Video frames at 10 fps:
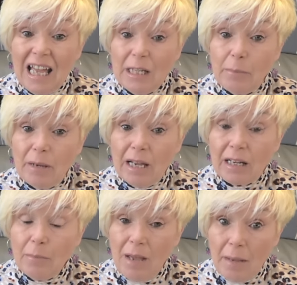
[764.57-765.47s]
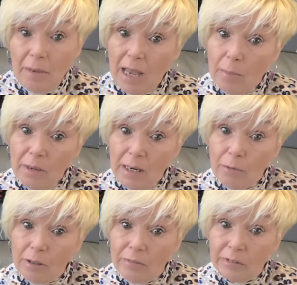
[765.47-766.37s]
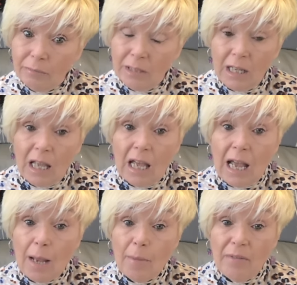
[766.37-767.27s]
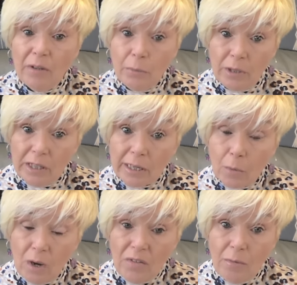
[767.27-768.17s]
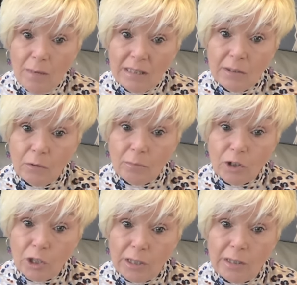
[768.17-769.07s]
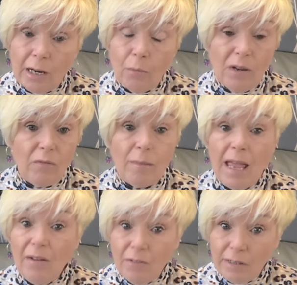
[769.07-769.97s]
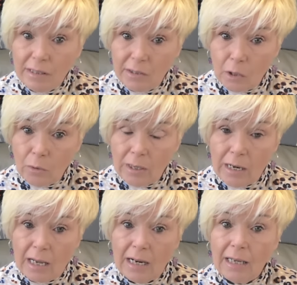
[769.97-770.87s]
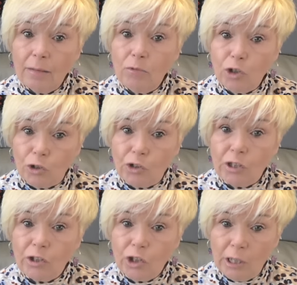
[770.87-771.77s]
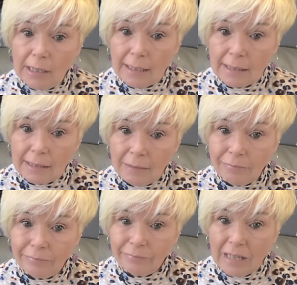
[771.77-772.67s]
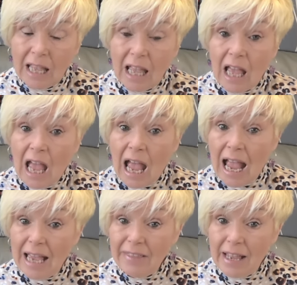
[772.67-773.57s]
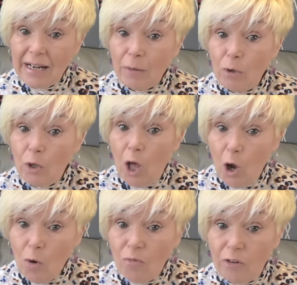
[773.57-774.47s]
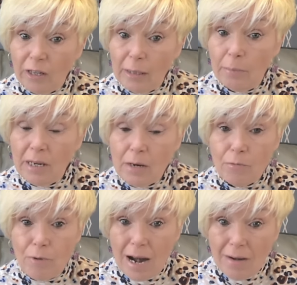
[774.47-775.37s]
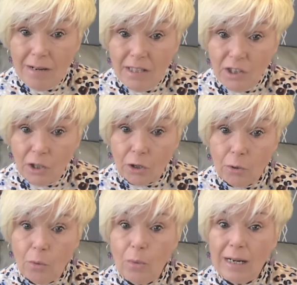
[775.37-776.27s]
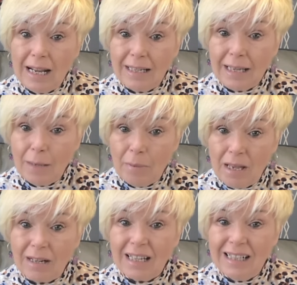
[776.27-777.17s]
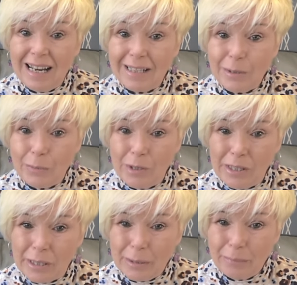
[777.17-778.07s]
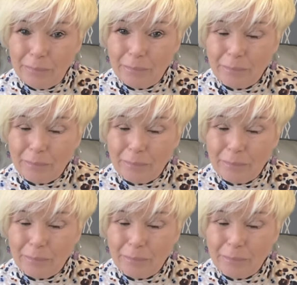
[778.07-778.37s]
Lying back. It might be happy hour even. I'm having a week away from my sewing machine, away from everything sewing, and I am just chillaxing. And then I will hopefully be raring to go when I get back next week.